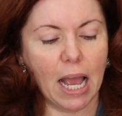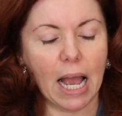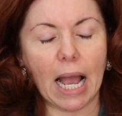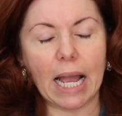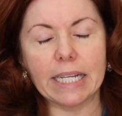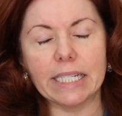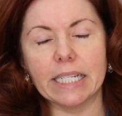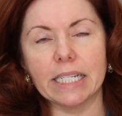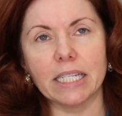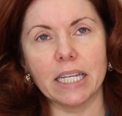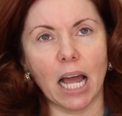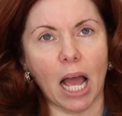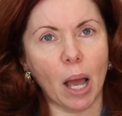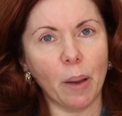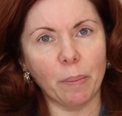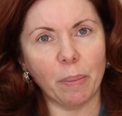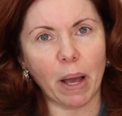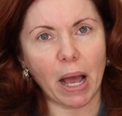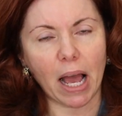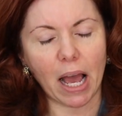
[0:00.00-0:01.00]
I did
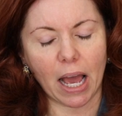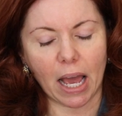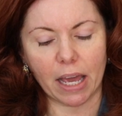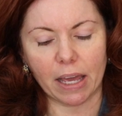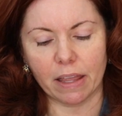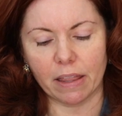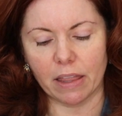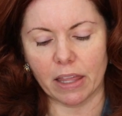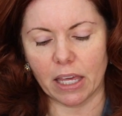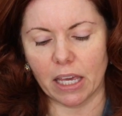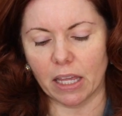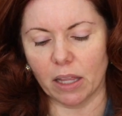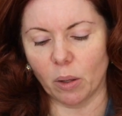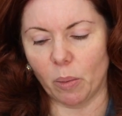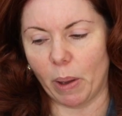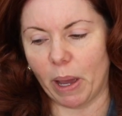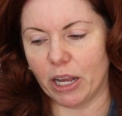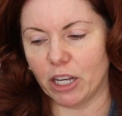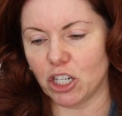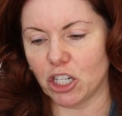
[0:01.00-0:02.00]
not buy the
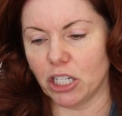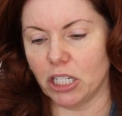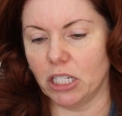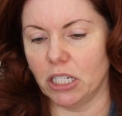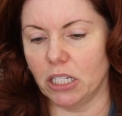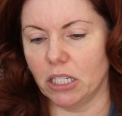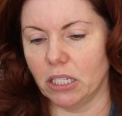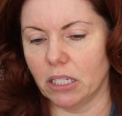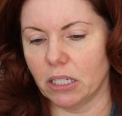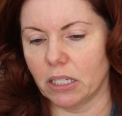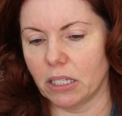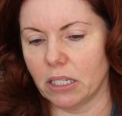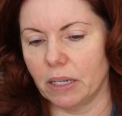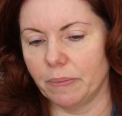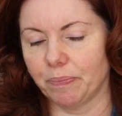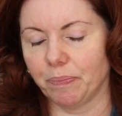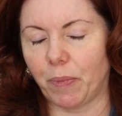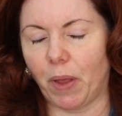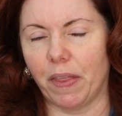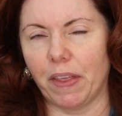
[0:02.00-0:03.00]
LesBeiges,
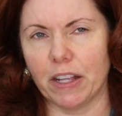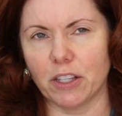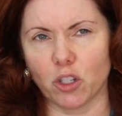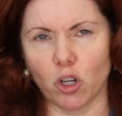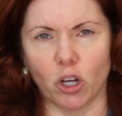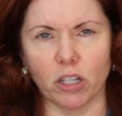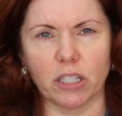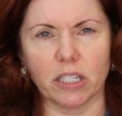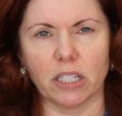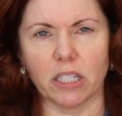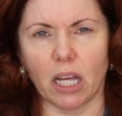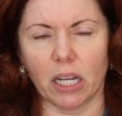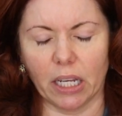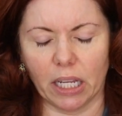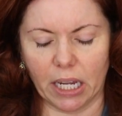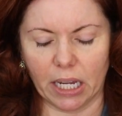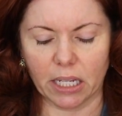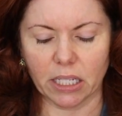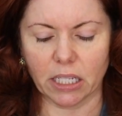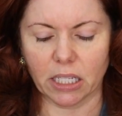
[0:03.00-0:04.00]
I think it's called
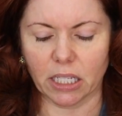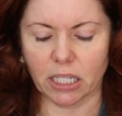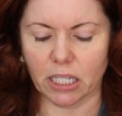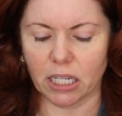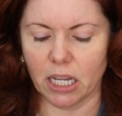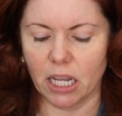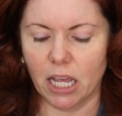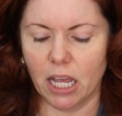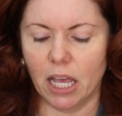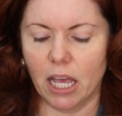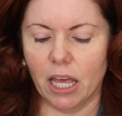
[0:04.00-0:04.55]
Sunkissed,